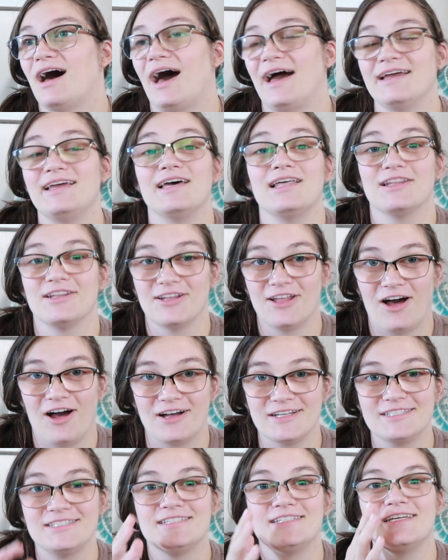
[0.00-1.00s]
get
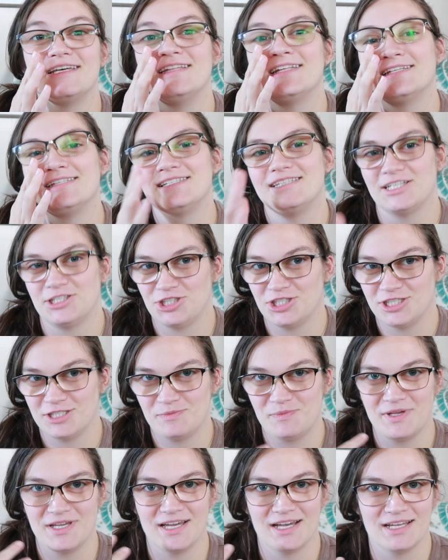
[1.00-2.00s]
lost in the
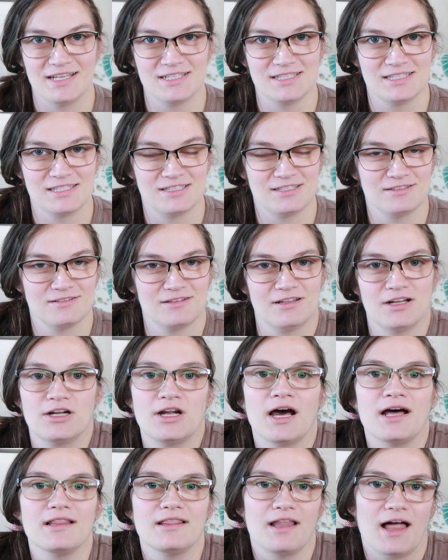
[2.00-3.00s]
stitches because they're
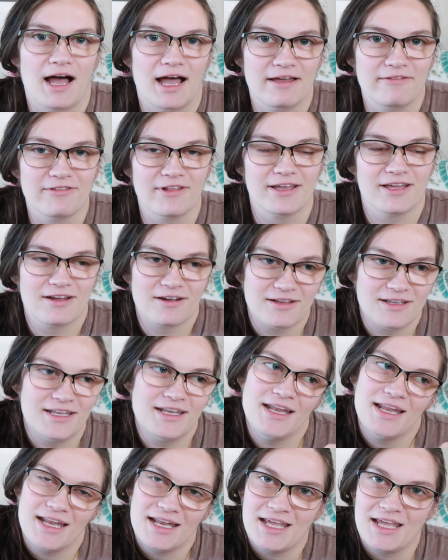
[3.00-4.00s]
not live, like
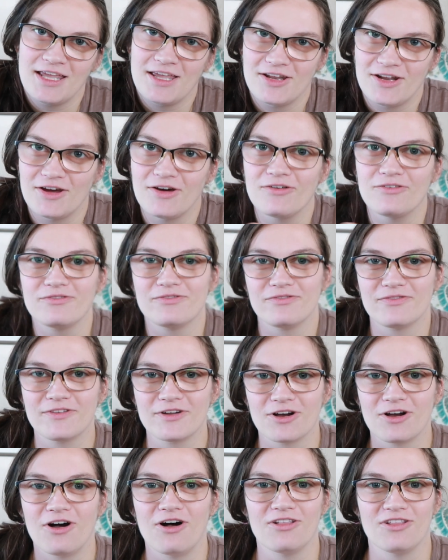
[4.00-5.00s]
in knitting, you know,
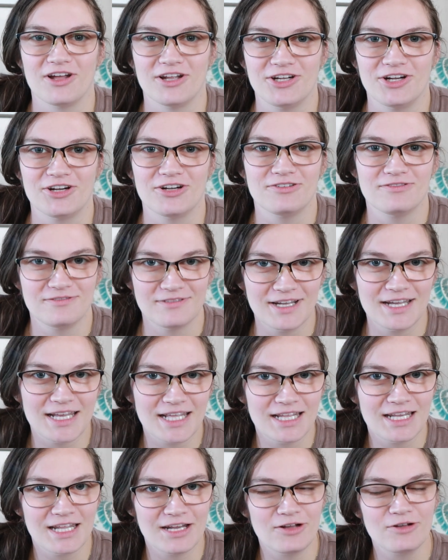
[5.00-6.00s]
they're all on your
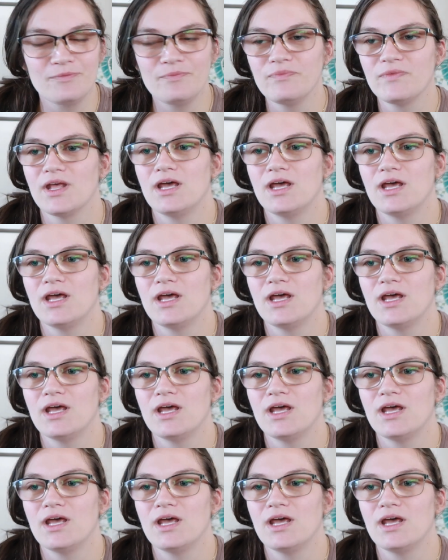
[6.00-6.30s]
knitting needle.